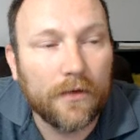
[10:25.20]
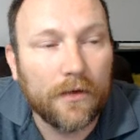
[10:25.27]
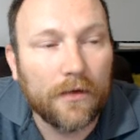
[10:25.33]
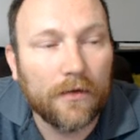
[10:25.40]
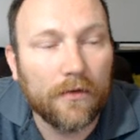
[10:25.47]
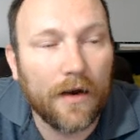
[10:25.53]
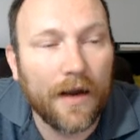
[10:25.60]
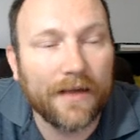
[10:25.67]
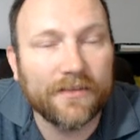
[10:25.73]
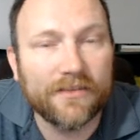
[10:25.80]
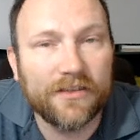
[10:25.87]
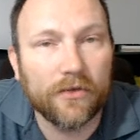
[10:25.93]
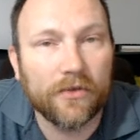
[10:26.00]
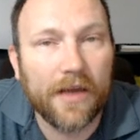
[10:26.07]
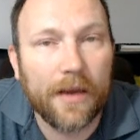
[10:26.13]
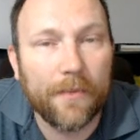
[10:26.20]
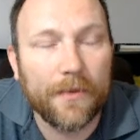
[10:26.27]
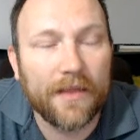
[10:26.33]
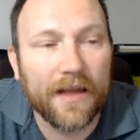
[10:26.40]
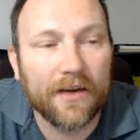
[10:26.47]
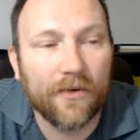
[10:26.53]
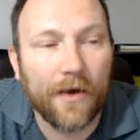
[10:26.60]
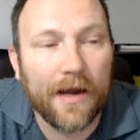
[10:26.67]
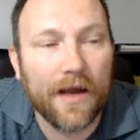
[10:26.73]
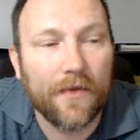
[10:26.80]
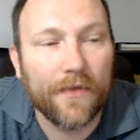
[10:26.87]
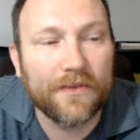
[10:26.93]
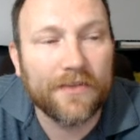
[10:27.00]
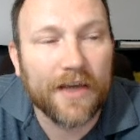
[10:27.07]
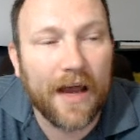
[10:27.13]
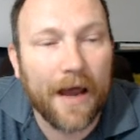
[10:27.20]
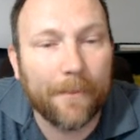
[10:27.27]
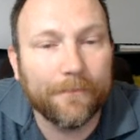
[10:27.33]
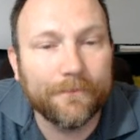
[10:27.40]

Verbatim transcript: All right, still keeping that gray on the top.